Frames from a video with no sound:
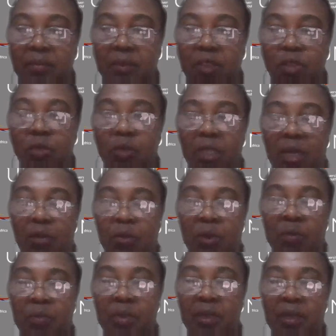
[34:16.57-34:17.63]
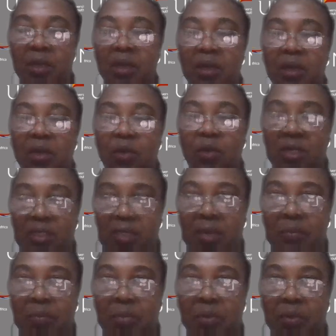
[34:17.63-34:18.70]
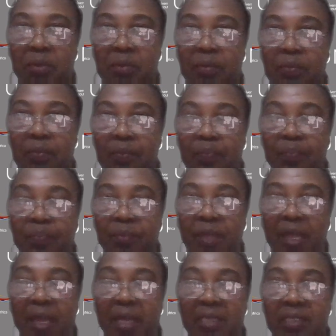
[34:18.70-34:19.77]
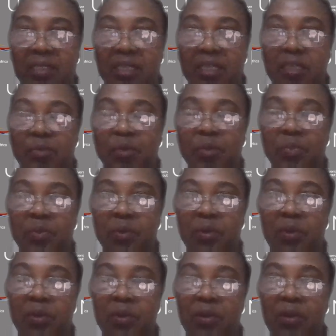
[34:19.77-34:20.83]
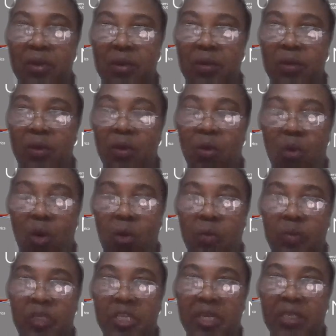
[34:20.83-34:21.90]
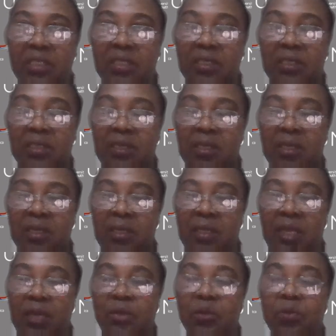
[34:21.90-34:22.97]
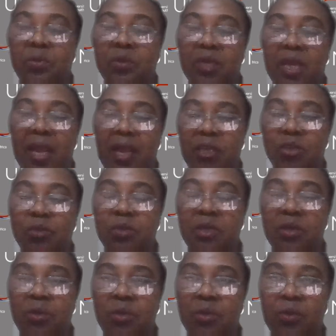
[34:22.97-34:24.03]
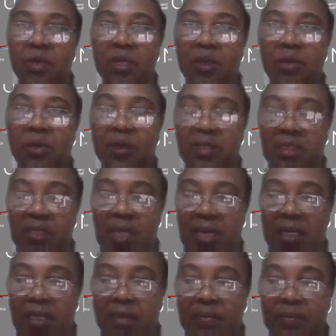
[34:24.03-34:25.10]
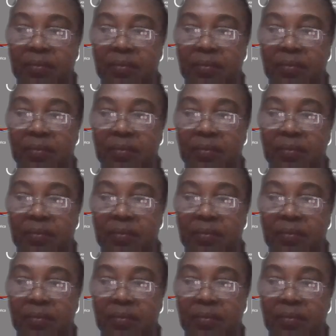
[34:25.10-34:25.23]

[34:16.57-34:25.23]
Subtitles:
So that will be your sample. The exact people or objects that you would like to include in your study.